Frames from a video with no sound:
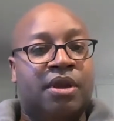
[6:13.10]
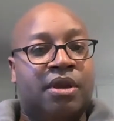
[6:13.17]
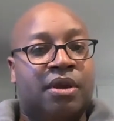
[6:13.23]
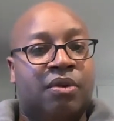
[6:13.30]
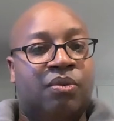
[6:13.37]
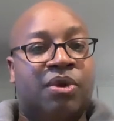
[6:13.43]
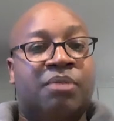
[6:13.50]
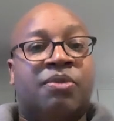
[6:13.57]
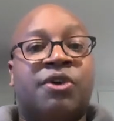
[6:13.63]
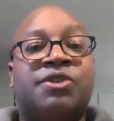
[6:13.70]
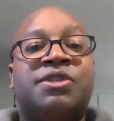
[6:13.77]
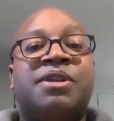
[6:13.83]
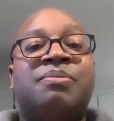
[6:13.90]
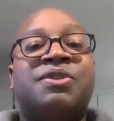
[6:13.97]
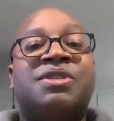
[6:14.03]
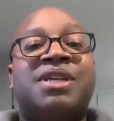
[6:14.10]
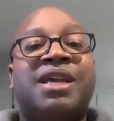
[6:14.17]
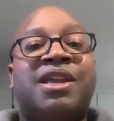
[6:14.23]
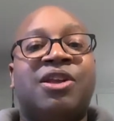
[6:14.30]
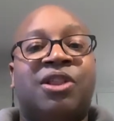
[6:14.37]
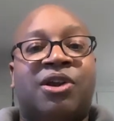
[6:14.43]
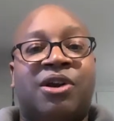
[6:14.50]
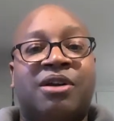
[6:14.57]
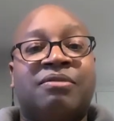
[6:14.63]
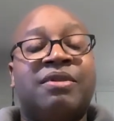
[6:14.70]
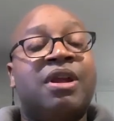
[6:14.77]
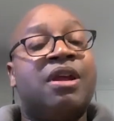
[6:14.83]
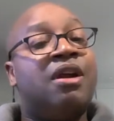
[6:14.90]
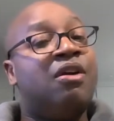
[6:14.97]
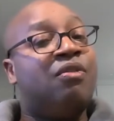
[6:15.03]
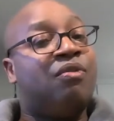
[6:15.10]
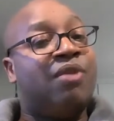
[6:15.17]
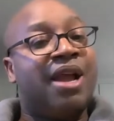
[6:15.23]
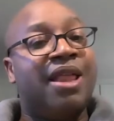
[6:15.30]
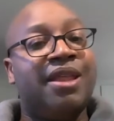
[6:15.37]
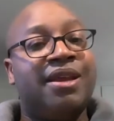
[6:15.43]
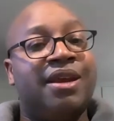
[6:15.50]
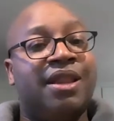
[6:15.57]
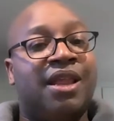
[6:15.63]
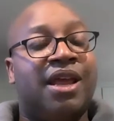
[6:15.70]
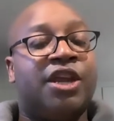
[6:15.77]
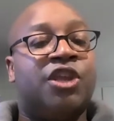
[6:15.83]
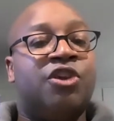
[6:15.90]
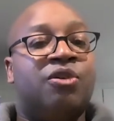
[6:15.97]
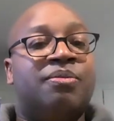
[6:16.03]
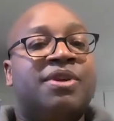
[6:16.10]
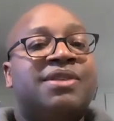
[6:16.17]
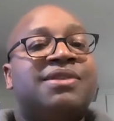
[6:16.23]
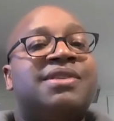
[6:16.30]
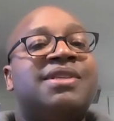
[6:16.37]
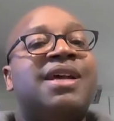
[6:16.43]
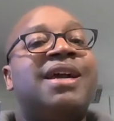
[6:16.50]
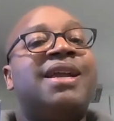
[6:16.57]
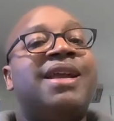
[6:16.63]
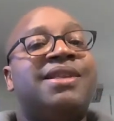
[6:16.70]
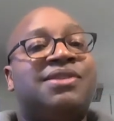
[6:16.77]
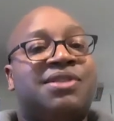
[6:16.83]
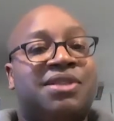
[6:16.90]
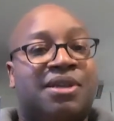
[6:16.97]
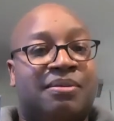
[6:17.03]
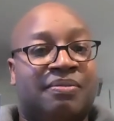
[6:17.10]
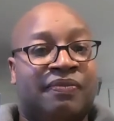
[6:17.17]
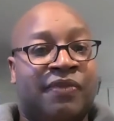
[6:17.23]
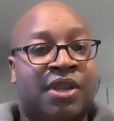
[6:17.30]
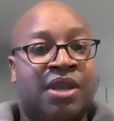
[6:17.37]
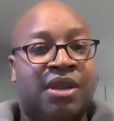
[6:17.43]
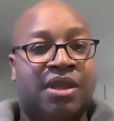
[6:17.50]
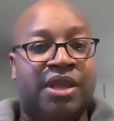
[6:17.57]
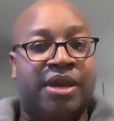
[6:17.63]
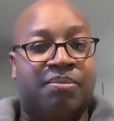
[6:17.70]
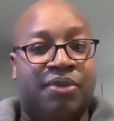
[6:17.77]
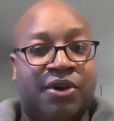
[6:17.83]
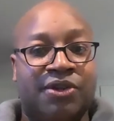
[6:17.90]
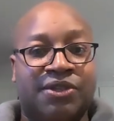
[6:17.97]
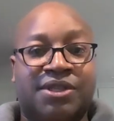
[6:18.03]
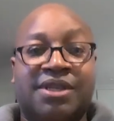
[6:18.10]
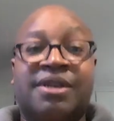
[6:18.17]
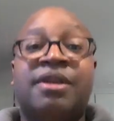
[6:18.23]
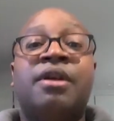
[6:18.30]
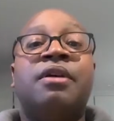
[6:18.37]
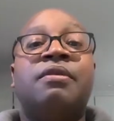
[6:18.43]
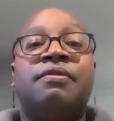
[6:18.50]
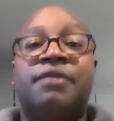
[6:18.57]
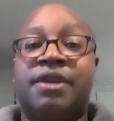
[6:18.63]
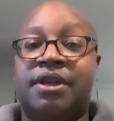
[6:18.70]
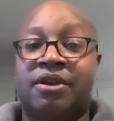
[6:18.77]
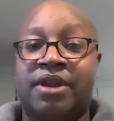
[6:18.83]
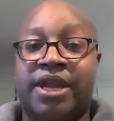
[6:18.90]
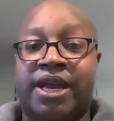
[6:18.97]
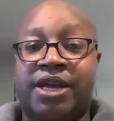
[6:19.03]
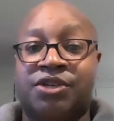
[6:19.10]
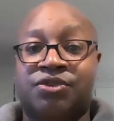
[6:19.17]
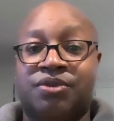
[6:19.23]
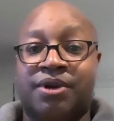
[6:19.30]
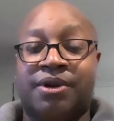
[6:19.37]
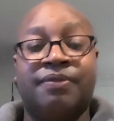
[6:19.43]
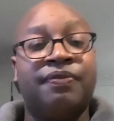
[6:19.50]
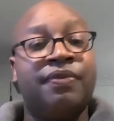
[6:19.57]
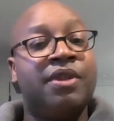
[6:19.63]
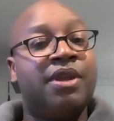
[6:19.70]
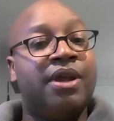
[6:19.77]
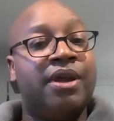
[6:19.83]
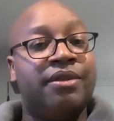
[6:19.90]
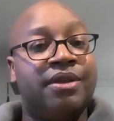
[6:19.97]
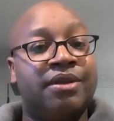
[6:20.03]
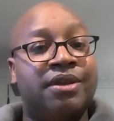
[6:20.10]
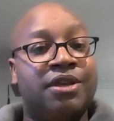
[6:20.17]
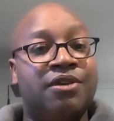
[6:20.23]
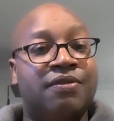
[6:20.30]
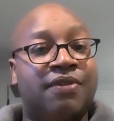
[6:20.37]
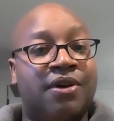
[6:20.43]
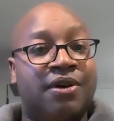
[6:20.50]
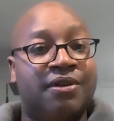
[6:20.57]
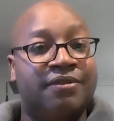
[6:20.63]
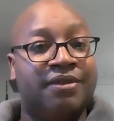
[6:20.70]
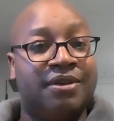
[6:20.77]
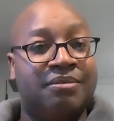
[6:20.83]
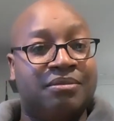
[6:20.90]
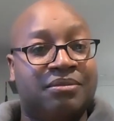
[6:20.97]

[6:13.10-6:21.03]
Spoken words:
One person in particular rallied a lot of Cubans against him. That person, Fidel Castro. I think that you've heard of him.